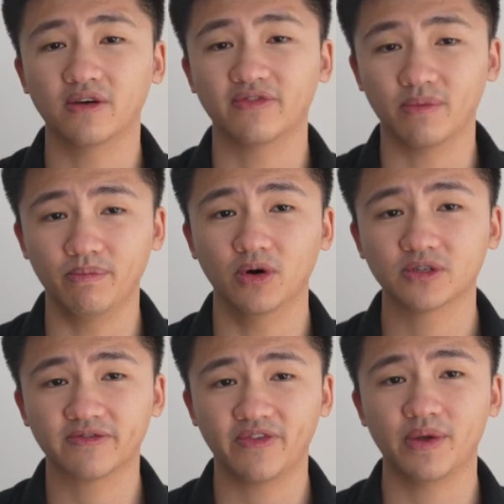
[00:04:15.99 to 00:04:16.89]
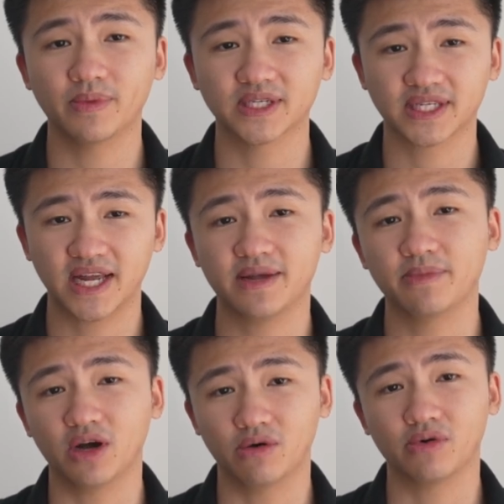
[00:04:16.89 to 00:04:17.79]
of the most famous
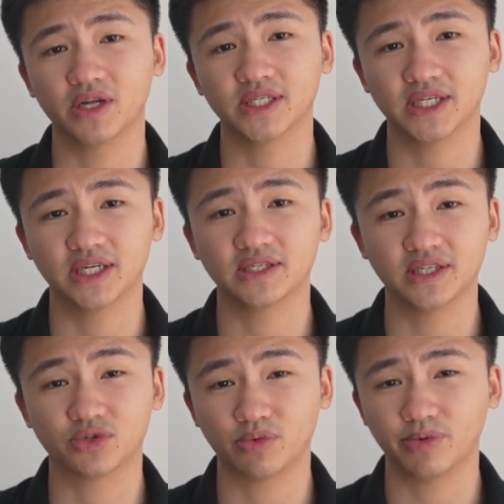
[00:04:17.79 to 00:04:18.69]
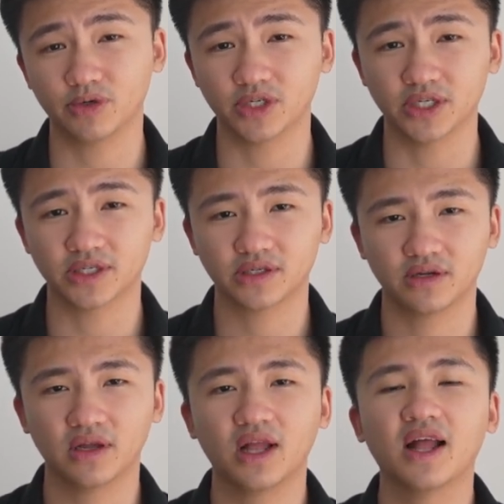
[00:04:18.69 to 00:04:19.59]
gaming-oriented distributions.
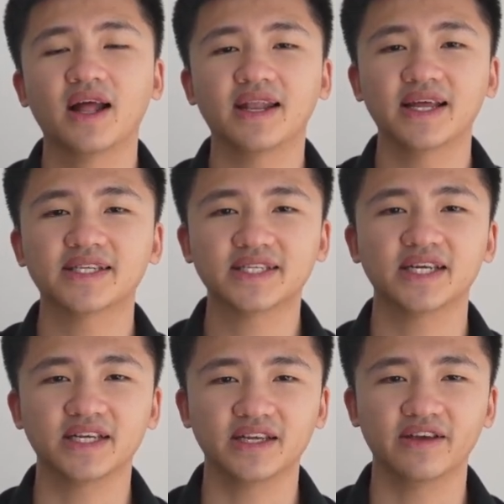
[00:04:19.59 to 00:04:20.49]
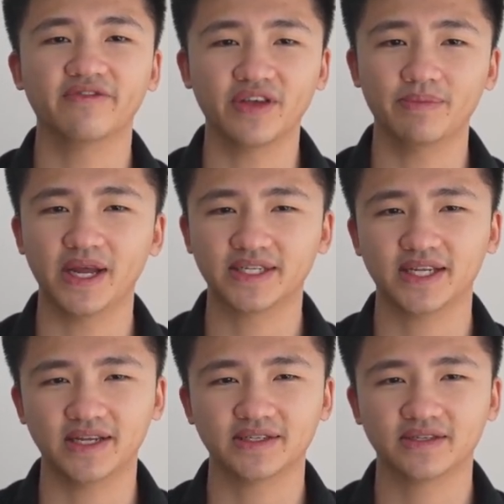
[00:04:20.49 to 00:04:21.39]
Let's see if it makes
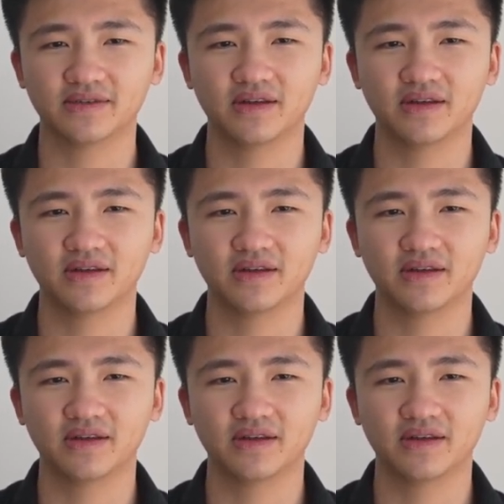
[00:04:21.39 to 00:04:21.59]
sense.